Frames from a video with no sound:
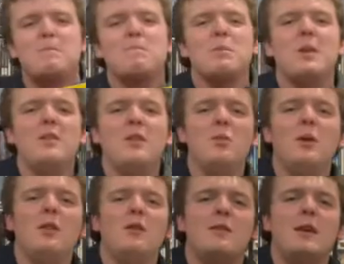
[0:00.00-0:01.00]
This is one of
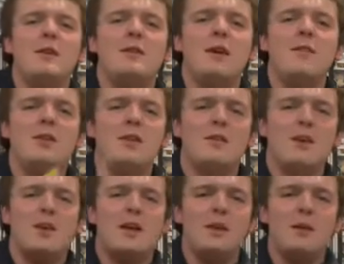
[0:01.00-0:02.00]
those late 70s
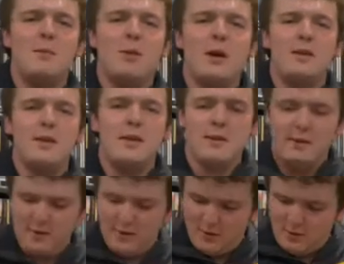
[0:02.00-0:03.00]
Canadian
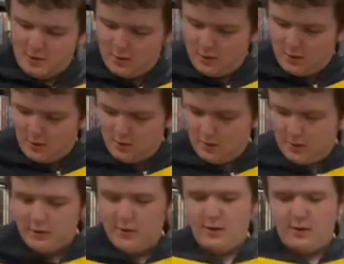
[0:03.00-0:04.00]
pressings.
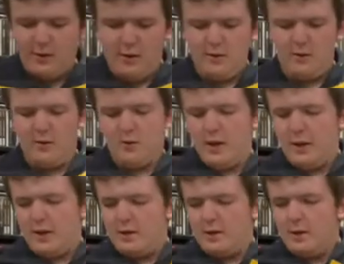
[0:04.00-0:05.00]
This has also
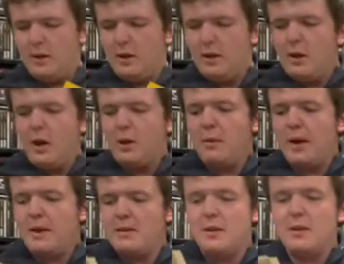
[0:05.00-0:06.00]
got a
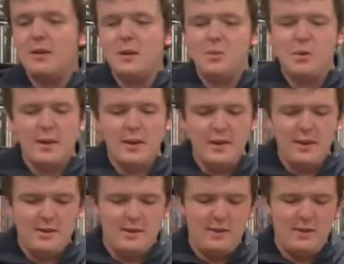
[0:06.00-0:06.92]
magazine clipping in it.